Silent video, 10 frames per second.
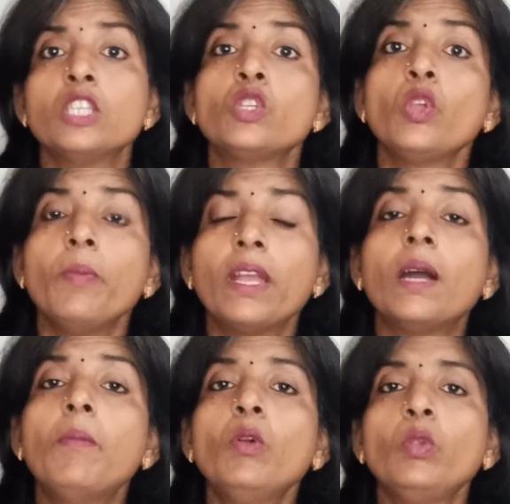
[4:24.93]
So you may
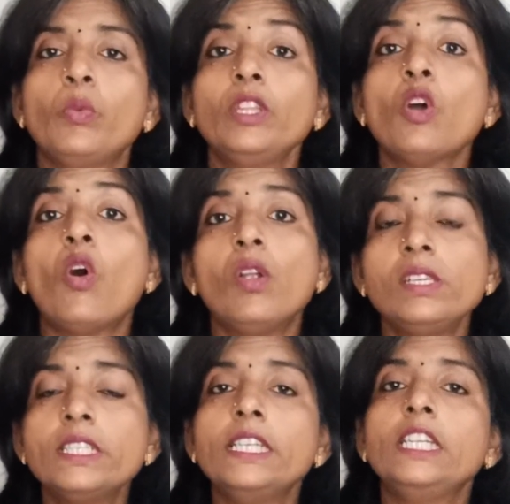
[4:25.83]
come out with
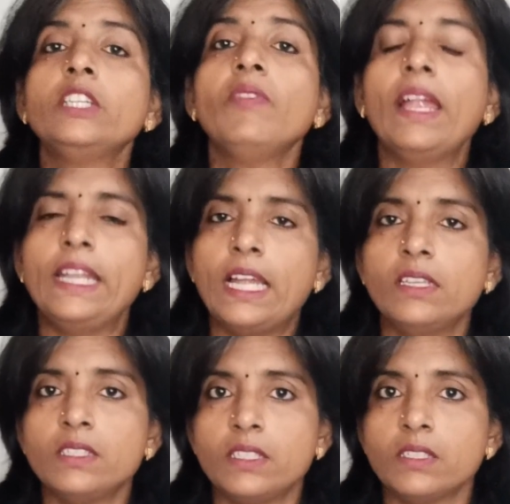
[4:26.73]
alternative
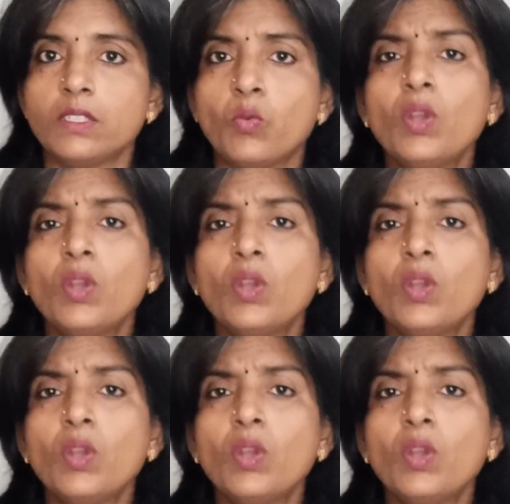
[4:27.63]
analysis.